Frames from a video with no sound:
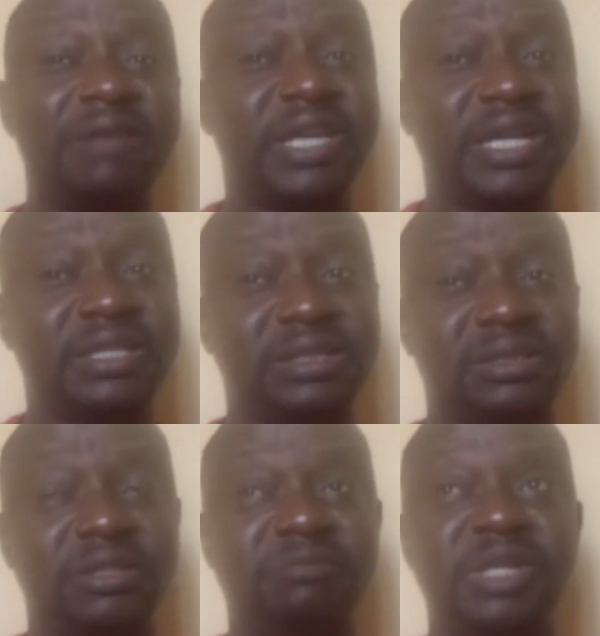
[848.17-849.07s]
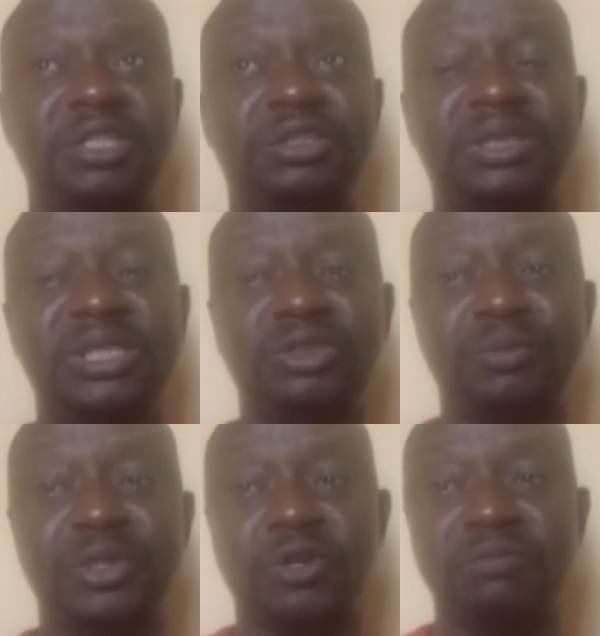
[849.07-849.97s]
years of military training to
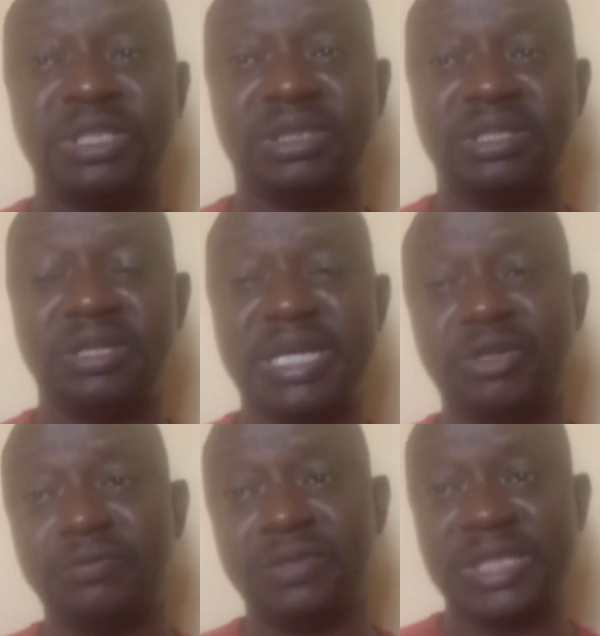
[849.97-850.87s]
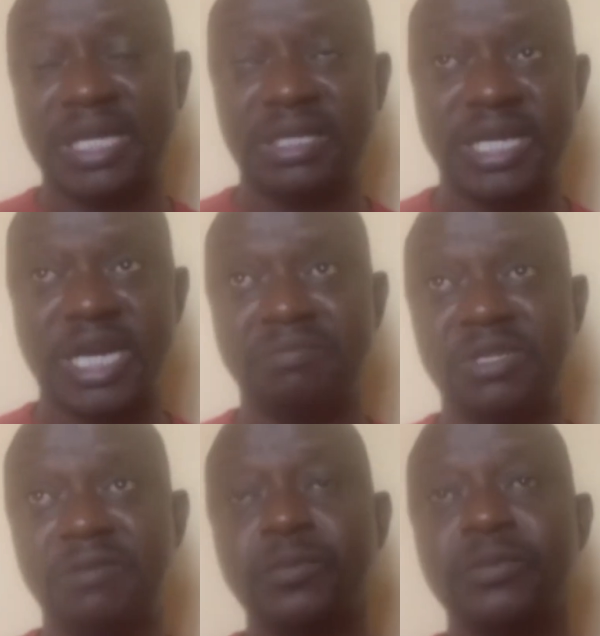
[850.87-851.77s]
become an officer in the
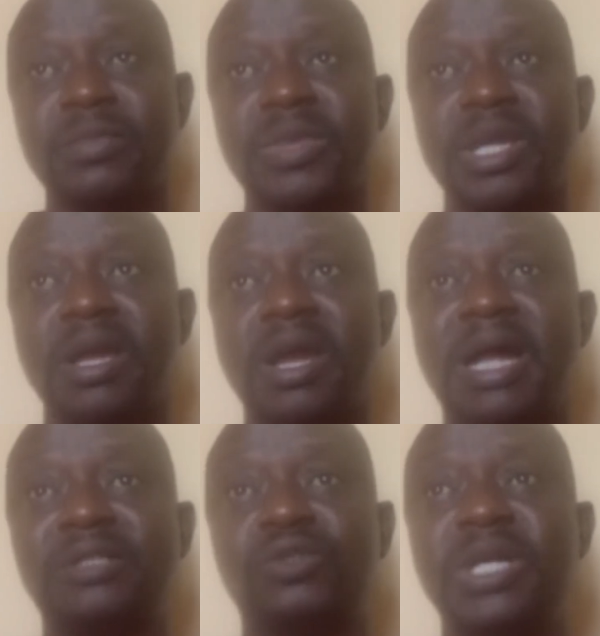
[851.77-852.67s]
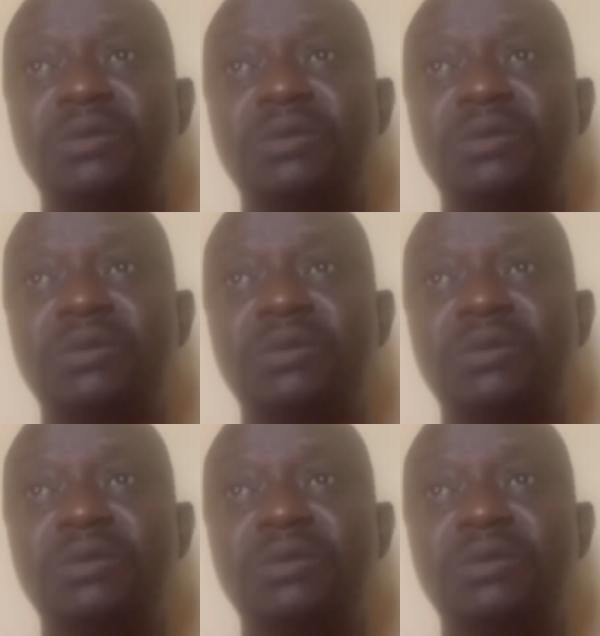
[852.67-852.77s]
army. And so when he